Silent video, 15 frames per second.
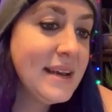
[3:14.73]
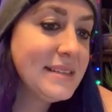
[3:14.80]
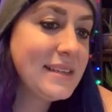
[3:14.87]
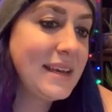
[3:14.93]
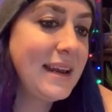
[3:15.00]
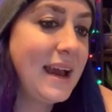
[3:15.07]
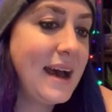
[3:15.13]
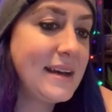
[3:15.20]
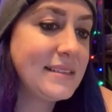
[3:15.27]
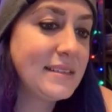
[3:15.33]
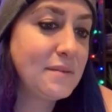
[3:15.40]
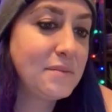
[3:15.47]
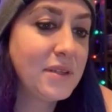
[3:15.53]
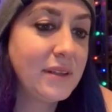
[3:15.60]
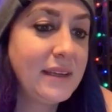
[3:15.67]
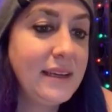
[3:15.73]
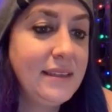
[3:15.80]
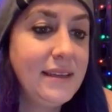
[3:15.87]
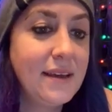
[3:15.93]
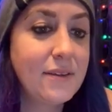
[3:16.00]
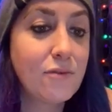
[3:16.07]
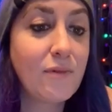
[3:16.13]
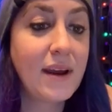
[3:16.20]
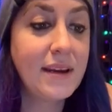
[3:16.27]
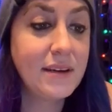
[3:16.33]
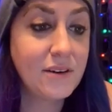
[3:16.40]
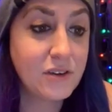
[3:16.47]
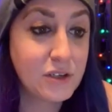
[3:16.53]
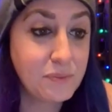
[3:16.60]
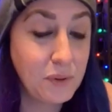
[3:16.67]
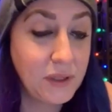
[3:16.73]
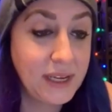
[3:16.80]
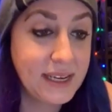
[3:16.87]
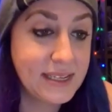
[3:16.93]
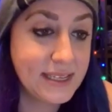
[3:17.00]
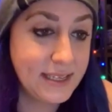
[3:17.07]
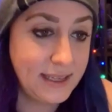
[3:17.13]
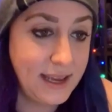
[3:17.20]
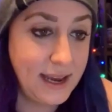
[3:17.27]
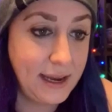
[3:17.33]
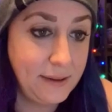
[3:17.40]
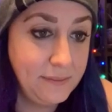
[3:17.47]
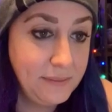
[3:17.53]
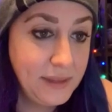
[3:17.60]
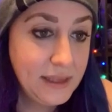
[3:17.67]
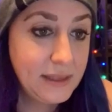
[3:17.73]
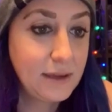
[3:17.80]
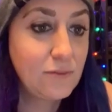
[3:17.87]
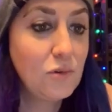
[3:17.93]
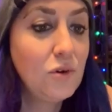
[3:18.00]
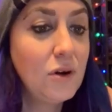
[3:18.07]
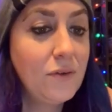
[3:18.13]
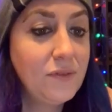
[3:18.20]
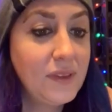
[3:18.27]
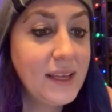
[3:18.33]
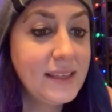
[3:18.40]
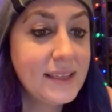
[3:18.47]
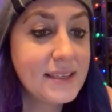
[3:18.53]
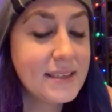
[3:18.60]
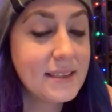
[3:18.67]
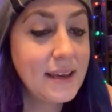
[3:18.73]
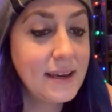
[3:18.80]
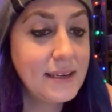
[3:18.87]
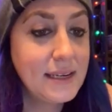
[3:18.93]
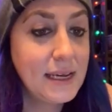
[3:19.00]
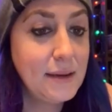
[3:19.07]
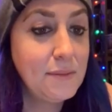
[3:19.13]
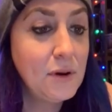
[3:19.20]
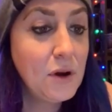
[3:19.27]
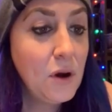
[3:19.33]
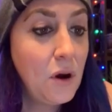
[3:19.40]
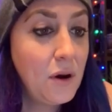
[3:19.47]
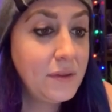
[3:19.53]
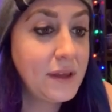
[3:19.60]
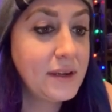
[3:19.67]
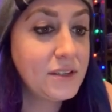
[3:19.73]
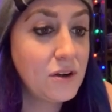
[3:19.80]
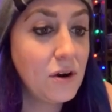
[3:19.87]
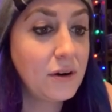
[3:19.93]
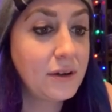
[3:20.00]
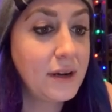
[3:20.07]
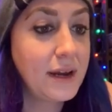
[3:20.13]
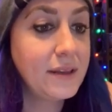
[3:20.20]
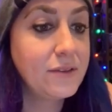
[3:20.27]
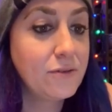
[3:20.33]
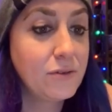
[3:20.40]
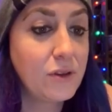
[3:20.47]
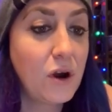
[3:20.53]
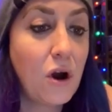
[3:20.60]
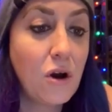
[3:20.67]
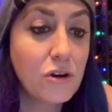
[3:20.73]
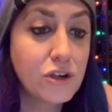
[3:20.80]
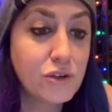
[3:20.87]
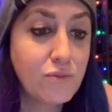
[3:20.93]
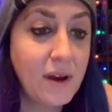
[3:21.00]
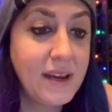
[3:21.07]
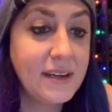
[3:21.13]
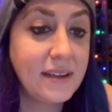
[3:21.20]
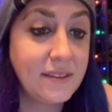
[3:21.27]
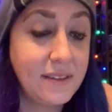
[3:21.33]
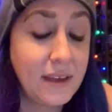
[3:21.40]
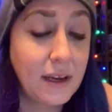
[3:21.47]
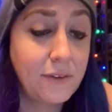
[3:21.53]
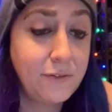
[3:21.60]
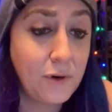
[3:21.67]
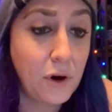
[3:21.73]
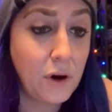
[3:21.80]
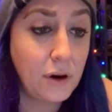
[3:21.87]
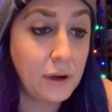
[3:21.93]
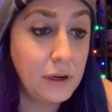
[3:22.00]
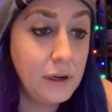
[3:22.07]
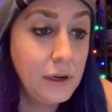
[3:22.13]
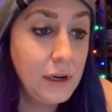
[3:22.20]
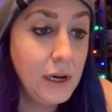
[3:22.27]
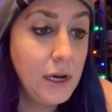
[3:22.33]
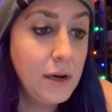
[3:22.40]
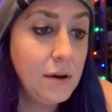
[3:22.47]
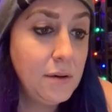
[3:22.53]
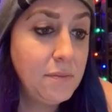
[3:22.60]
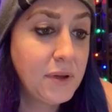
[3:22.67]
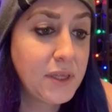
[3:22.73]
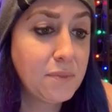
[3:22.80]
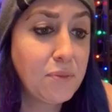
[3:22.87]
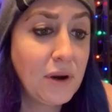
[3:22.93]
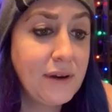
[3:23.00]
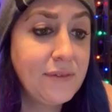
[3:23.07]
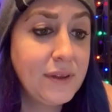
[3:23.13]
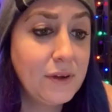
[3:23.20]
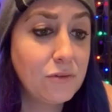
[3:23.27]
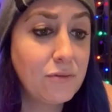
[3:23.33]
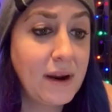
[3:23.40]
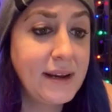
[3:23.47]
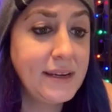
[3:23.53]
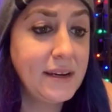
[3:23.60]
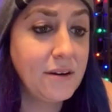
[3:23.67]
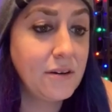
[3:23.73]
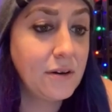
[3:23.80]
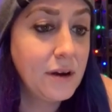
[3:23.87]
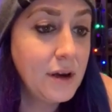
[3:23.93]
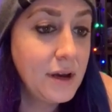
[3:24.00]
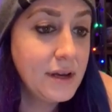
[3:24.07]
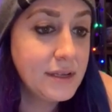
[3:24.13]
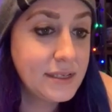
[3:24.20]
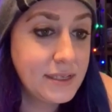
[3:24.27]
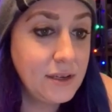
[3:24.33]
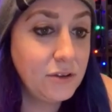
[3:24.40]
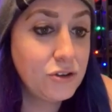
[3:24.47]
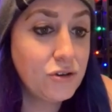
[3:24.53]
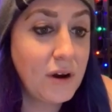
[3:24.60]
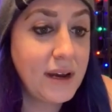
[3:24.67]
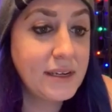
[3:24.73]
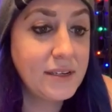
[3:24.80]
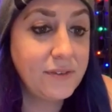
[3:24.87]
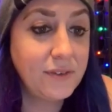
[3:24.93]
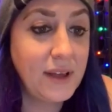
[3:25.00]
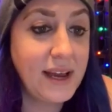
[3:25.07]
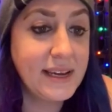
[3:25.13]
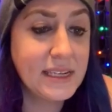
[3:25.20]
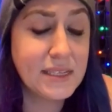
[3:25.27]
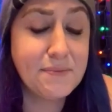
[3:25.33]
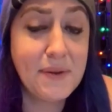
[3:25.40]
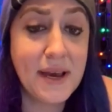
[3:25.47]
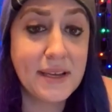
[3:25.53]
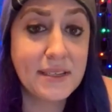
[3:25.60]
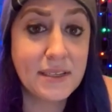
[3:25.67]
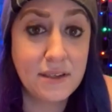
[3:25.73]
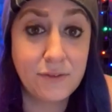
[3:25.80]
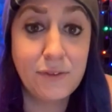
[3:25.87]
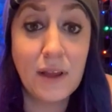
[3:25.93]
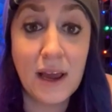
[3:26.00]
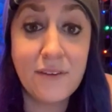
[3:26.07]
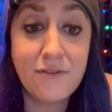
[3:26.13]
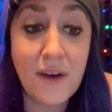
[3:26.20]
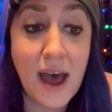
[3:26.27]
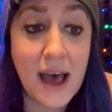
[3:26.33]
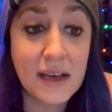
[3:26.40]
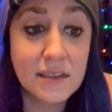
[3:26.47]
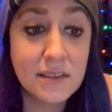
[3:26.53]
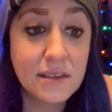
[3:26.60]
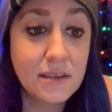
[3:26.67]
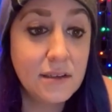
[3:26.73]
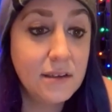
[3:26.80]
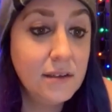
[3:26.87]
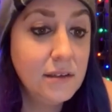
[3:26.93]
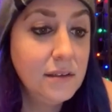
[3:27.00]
Santa asked him to lead the other reindeers pulling his sleigh. Then Rudolph led the sleigh team on that dark night through the harsh wind and thick fog. But the brave little reindeer still tried to fly his best, to fly fast.